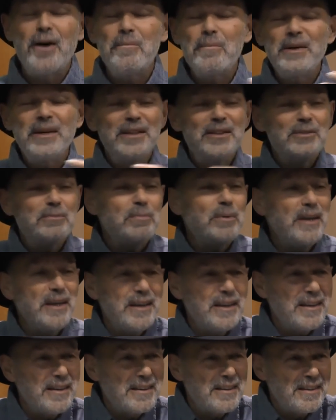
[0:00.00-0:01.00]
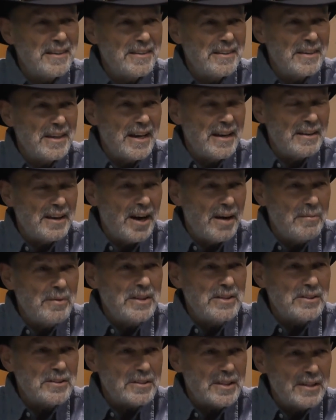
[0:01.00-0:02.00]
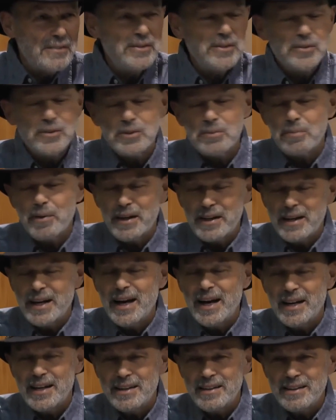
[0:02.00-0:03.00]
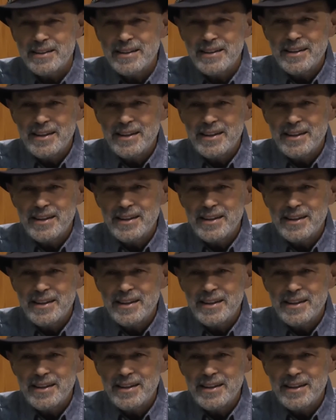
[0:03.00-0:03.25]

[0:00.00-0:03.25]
Amin is being, Amins are given to us by God